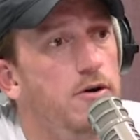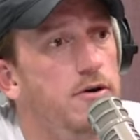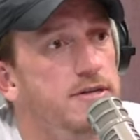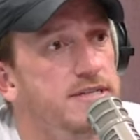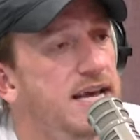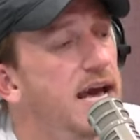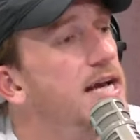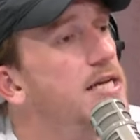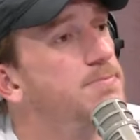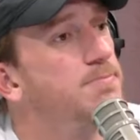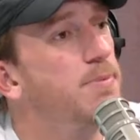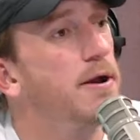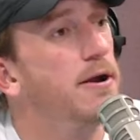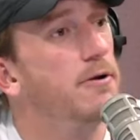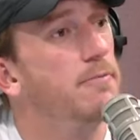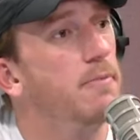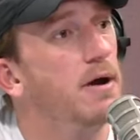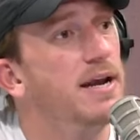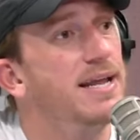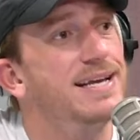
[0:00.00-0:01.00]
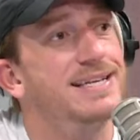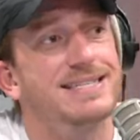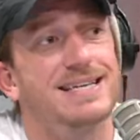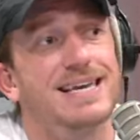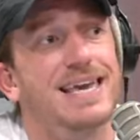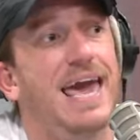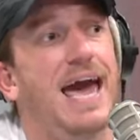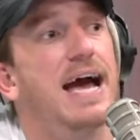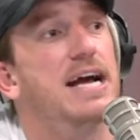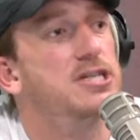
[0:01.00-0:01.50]
taxpayer money as a
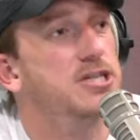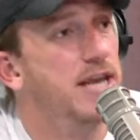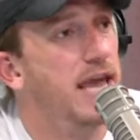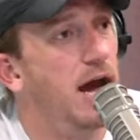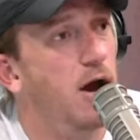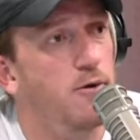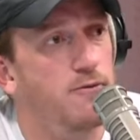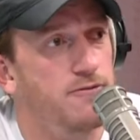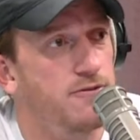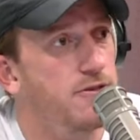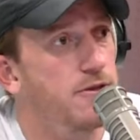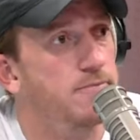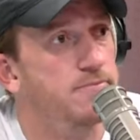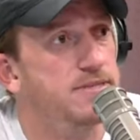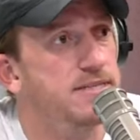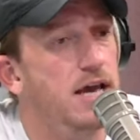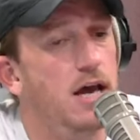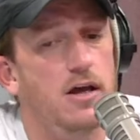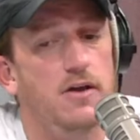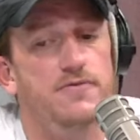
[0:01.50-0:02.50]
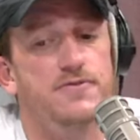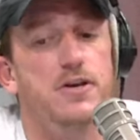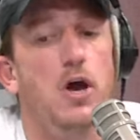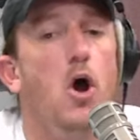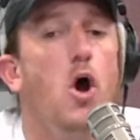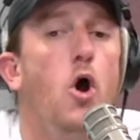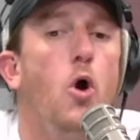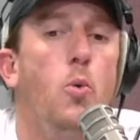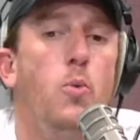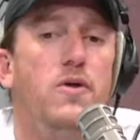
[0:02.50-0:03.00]
cash cow for themselves
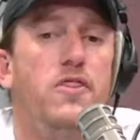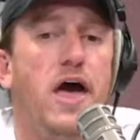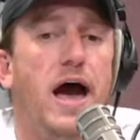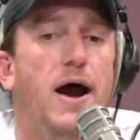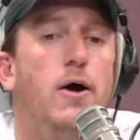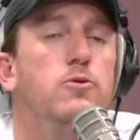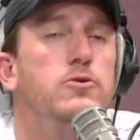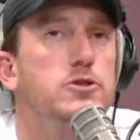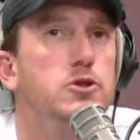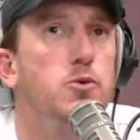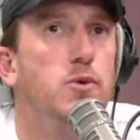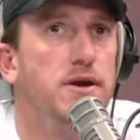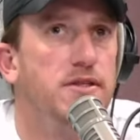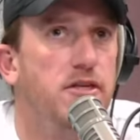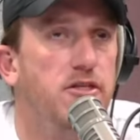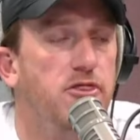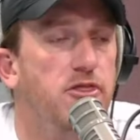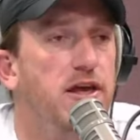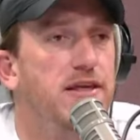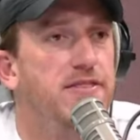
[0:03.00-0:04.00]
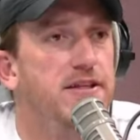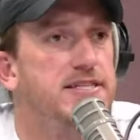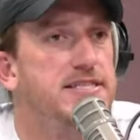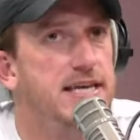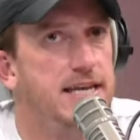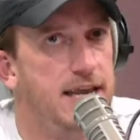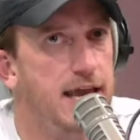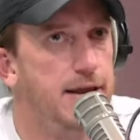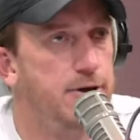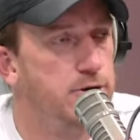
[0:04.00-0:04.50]
without doing the thing that's
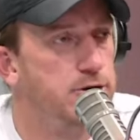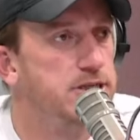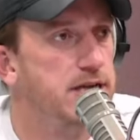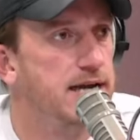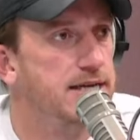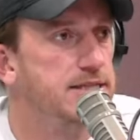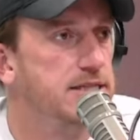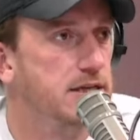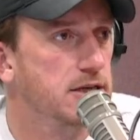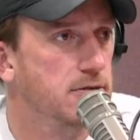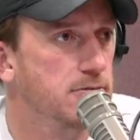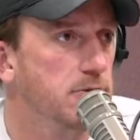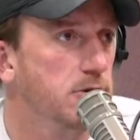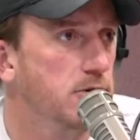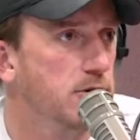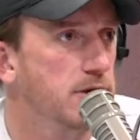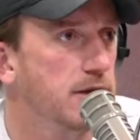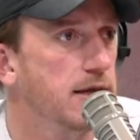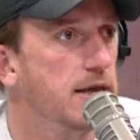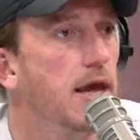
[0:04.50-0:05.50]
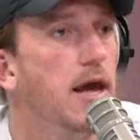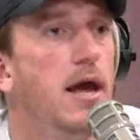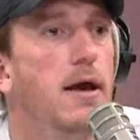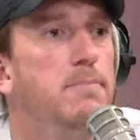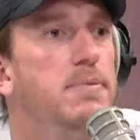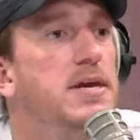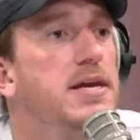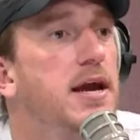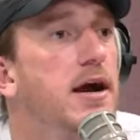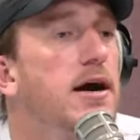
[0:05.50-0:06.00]
gonna energize the community.
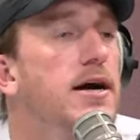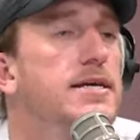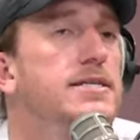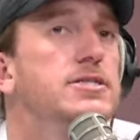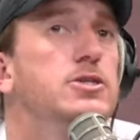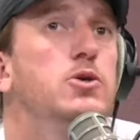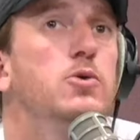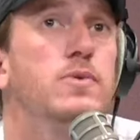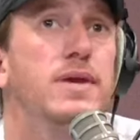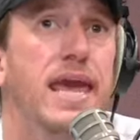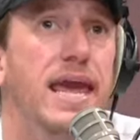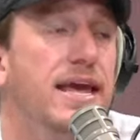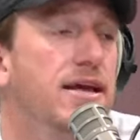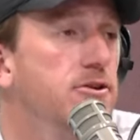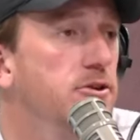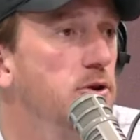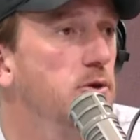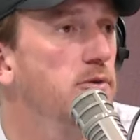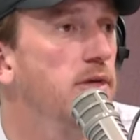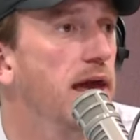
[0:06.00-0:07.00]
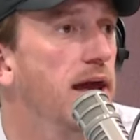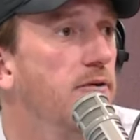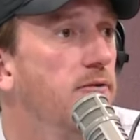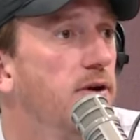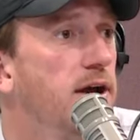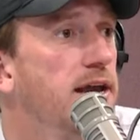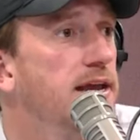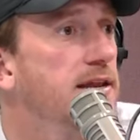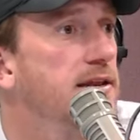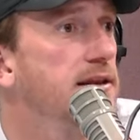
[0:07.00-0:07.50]
Because you can do that,
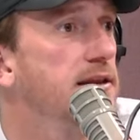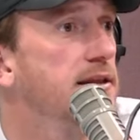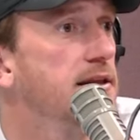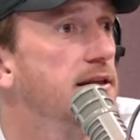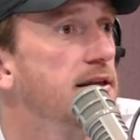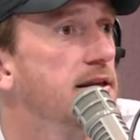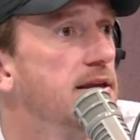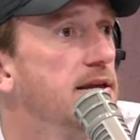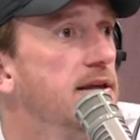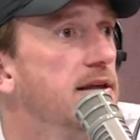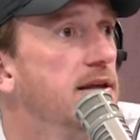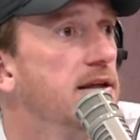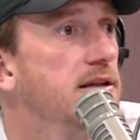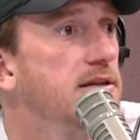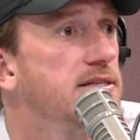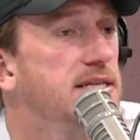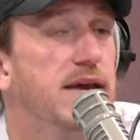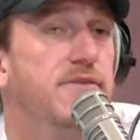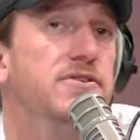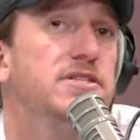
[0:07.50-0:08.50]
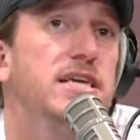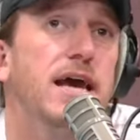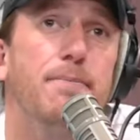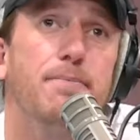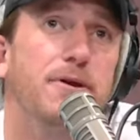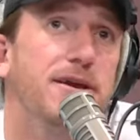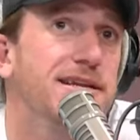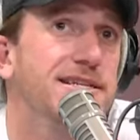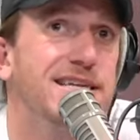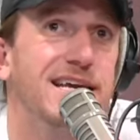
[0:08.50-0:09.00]
right? David
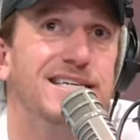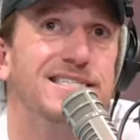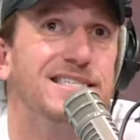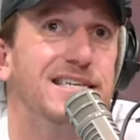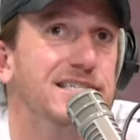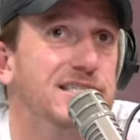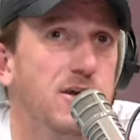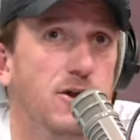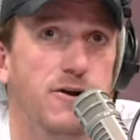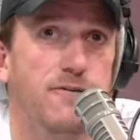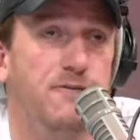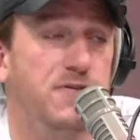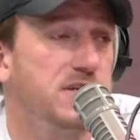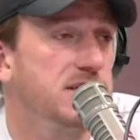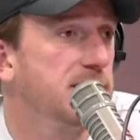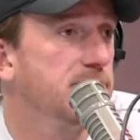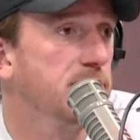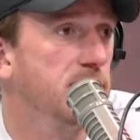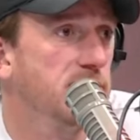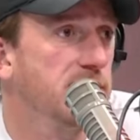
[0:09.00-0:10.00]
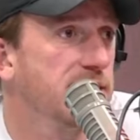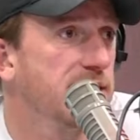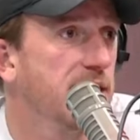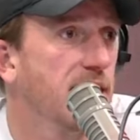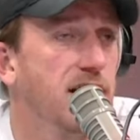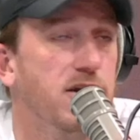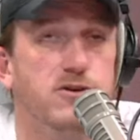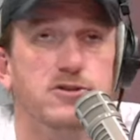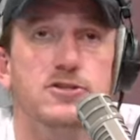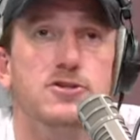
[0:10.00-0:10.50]
Tepper can take $650 million,
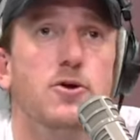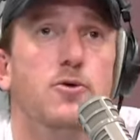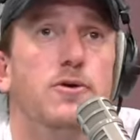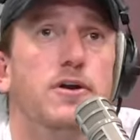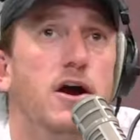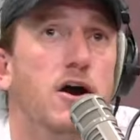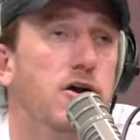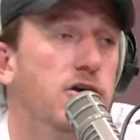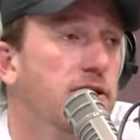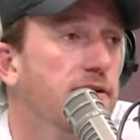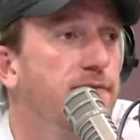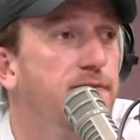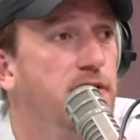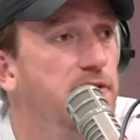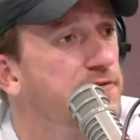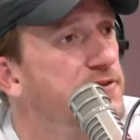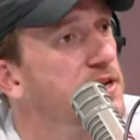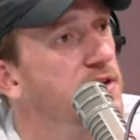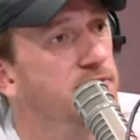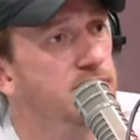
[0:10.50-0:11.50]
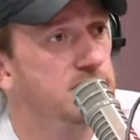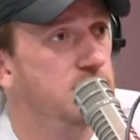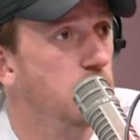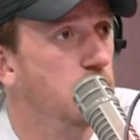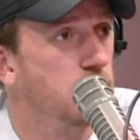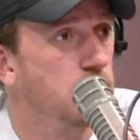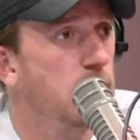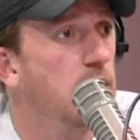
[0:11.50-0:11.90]
throw in 150 of his own